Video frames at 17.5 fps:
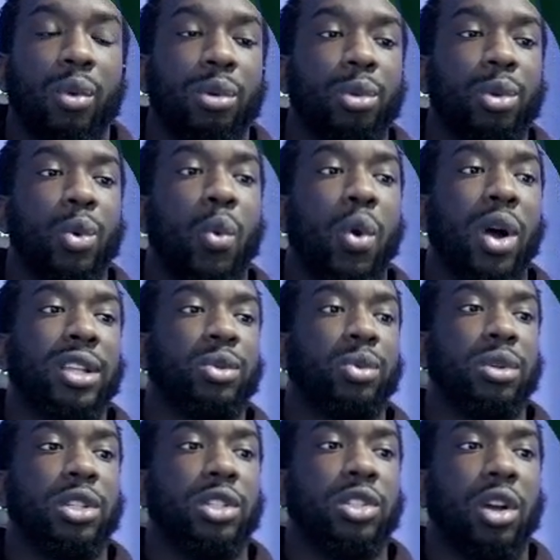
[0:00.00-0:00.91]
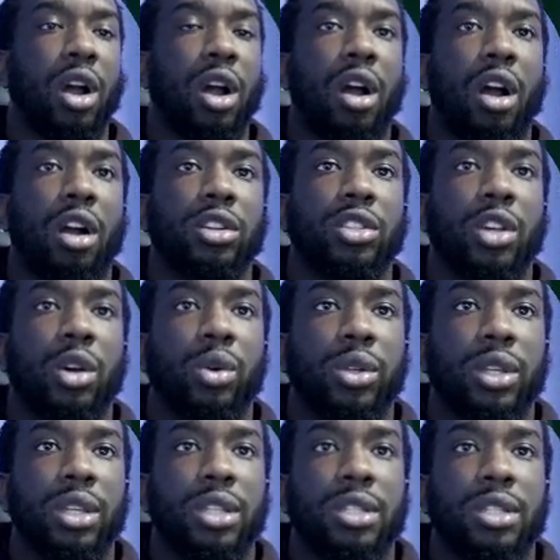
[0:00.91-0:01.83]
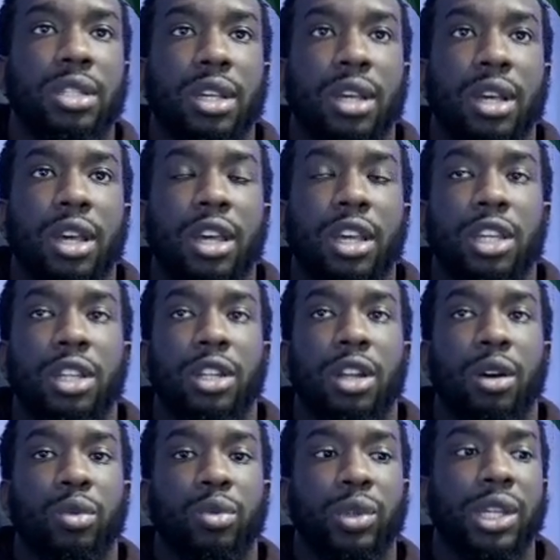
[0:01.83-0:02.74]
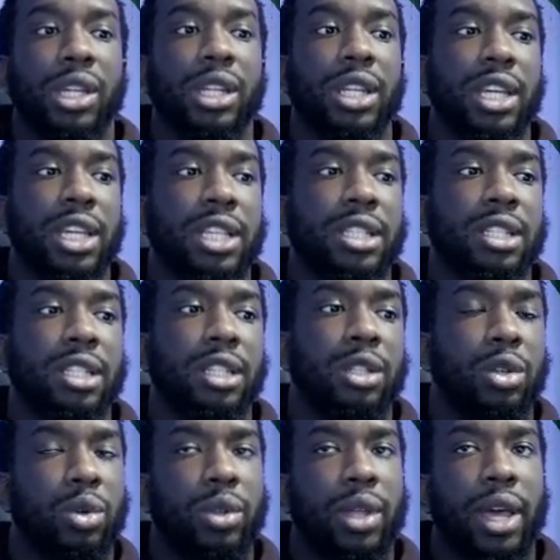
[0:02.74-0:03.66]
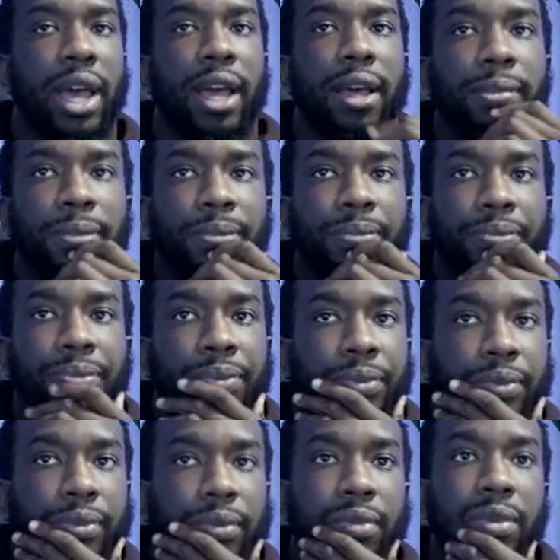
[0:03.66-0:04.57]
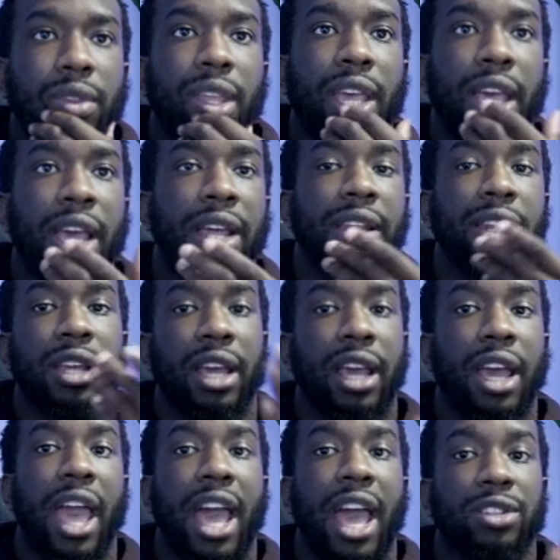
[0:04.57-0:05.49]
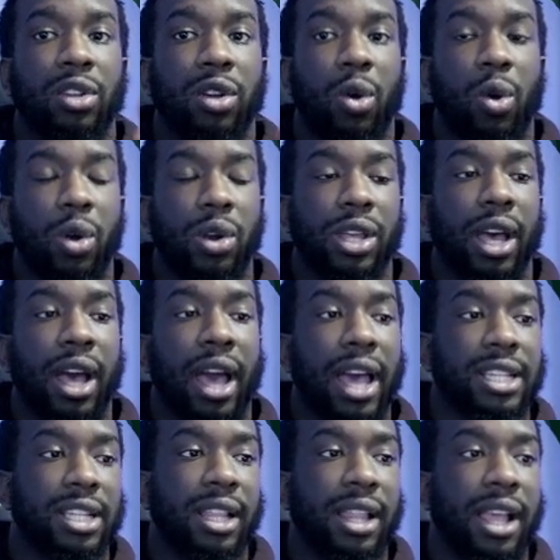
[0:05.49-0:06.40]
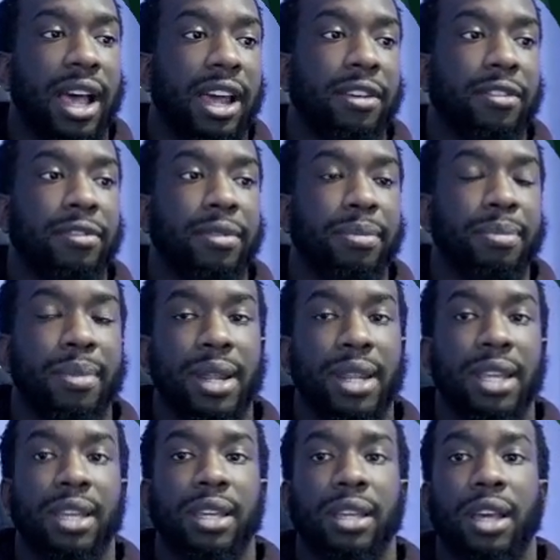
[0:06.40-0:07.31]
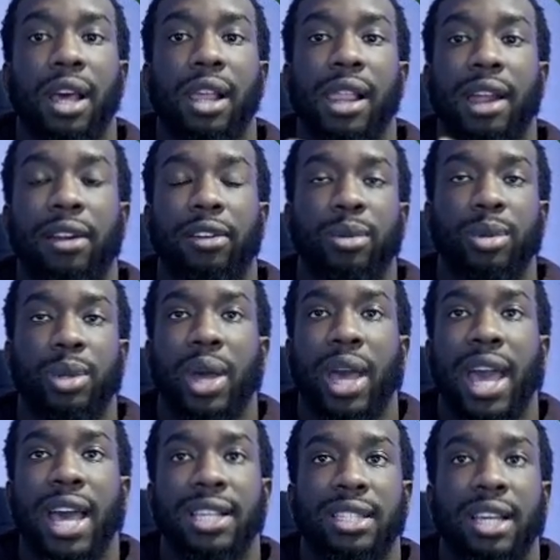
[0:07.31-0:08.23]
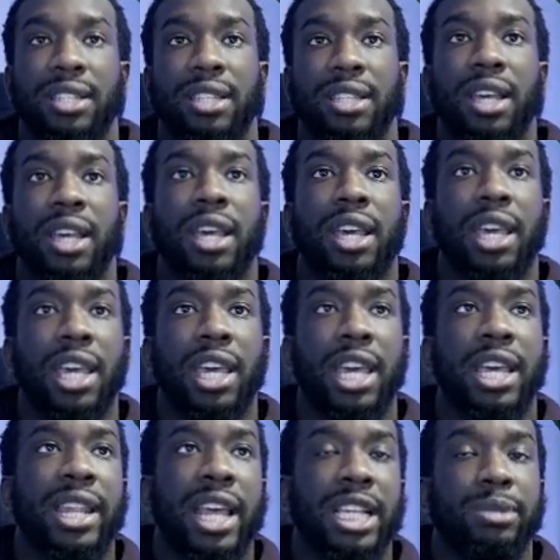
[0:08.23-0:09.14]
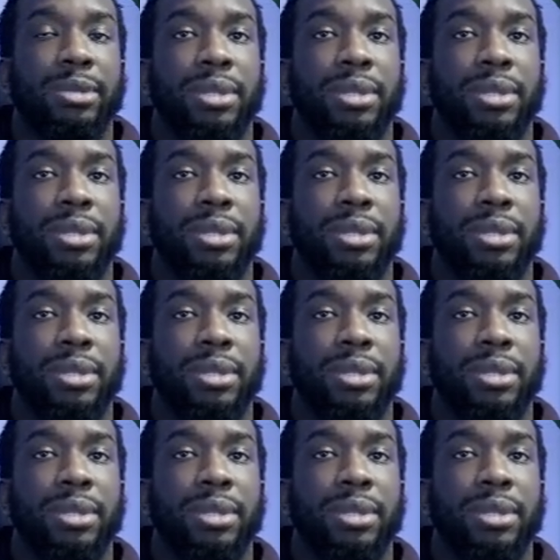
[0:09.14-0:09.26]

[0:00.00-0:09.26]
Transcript: want to withdraw our tokens, we can easily do that. And it has already has a lot of money, a lot of crypto assets in that